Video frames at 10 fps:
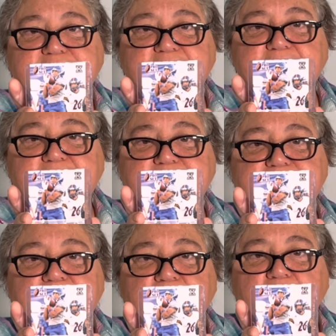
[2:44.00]
these,
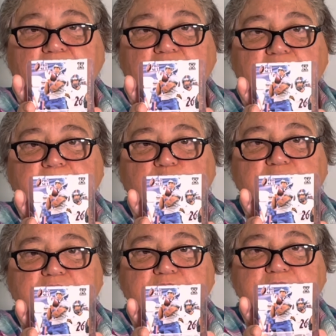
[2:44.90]

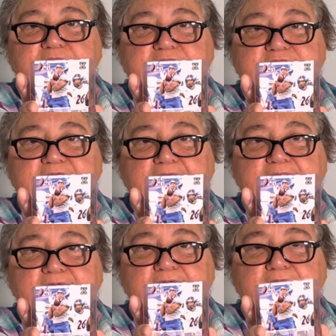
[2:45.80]
where
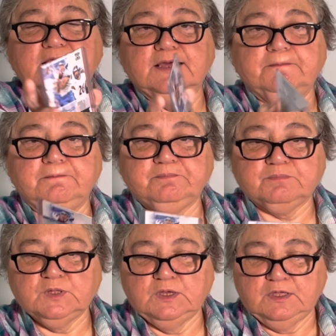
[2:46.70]
exactly
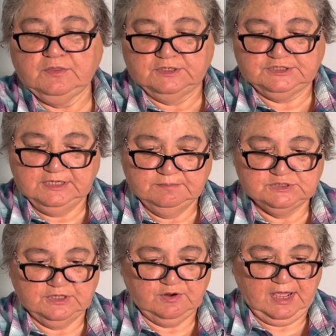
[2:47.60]
the teams
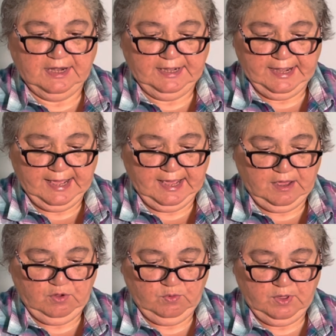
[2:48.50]
they're on
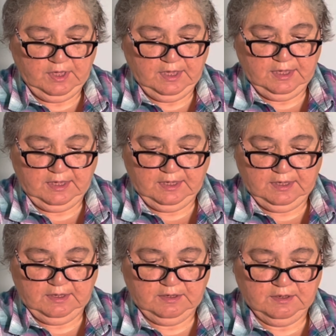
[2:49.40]
now.
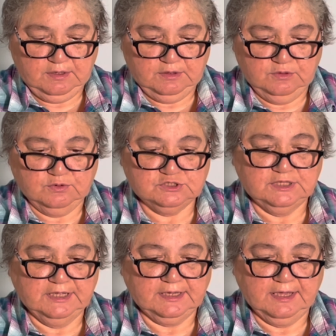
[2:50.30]
He looks
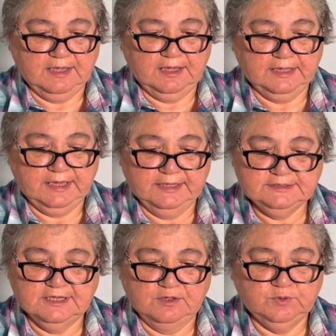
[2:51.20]
like, I can't
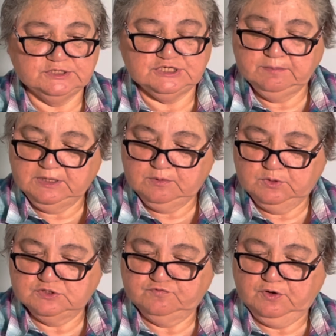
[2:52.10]
tell what team he
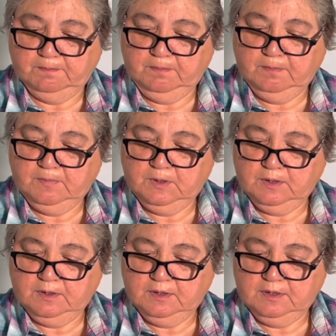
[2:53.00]
was from.
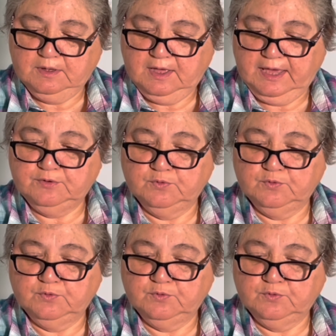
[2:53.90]
I don't